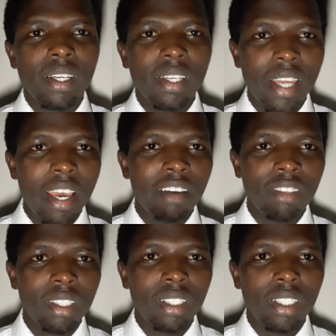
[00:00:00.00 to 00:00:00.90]
in
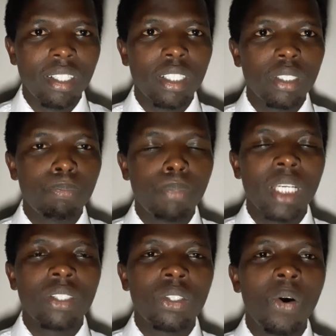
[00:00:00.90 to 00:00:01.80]
heaven is
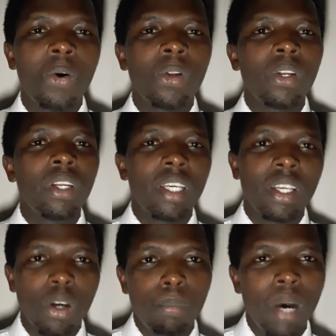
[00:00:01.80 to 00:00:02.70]
based on
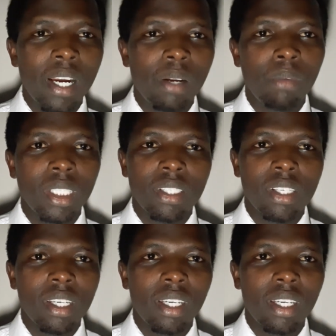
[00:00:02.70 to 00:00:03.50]
commandment.